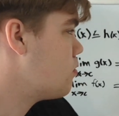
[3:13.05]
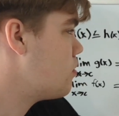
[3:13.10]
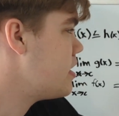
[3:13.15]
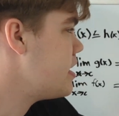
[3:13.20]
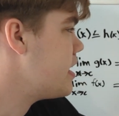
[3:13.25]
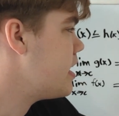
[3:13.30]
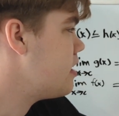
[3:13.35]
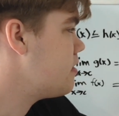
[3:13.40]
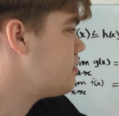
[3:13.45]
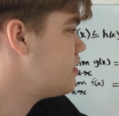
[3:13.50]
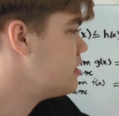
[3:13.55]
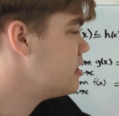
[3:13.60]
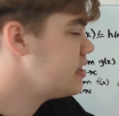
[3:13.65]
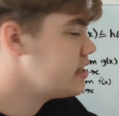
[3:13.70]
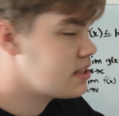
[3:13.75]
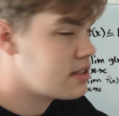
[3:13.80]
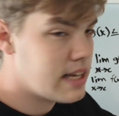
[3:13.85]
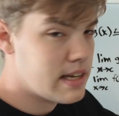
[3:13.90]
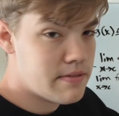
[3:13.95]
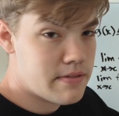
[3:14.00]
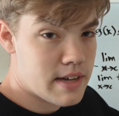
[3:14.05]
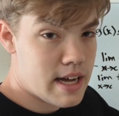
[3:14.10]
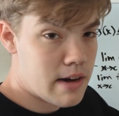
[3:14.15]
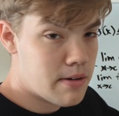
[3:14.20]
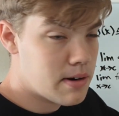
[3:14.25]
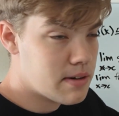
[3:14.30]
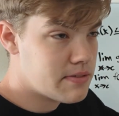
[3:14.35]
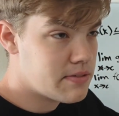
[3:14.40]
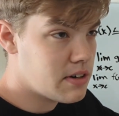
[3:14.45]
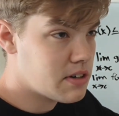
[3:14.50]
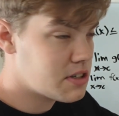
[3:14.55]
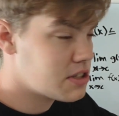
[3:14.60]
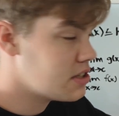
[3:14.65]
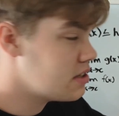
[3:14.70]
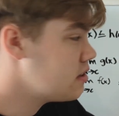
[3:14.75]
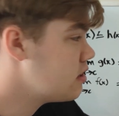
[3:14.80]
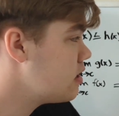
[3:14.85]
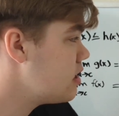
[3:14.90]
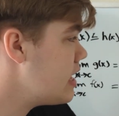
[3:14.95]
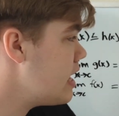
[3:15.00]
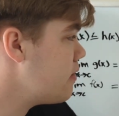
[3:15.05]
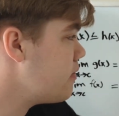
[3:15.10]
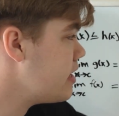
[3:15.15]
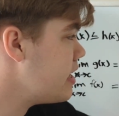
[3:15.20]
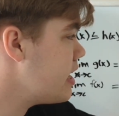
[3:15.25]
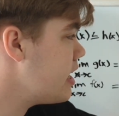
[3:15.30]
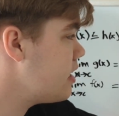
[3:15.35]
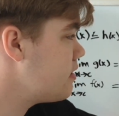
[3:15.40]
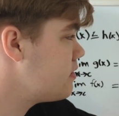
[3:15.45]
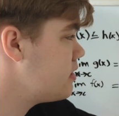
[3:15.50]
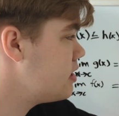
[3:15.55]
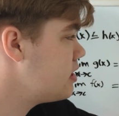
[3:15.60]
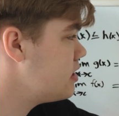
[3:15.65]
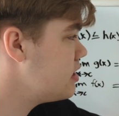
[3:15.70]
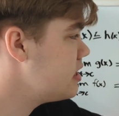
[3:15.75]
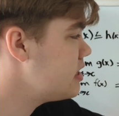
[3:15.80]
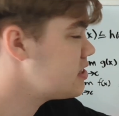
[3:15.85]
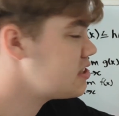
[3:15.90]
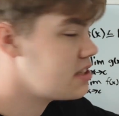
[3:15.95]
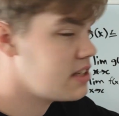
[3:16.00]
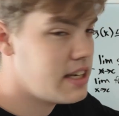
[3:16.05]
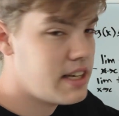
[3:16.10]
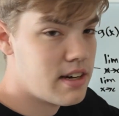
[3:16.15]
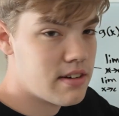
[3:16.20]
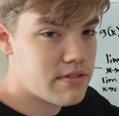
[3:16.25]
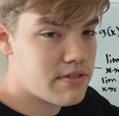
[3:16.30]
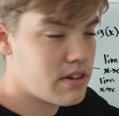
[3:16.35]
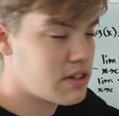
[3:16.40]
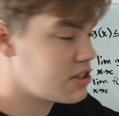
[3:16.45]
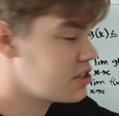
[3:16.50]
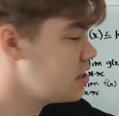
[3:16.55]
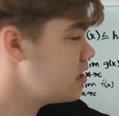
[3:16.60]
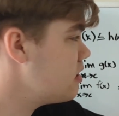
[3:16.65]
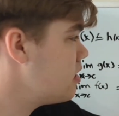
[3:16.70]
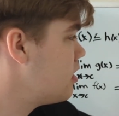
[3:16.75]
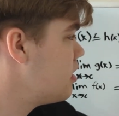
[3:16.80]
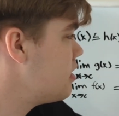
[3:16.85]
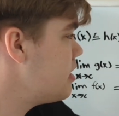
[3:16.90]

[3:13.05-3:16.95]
We have this outer function, and we have this inner function,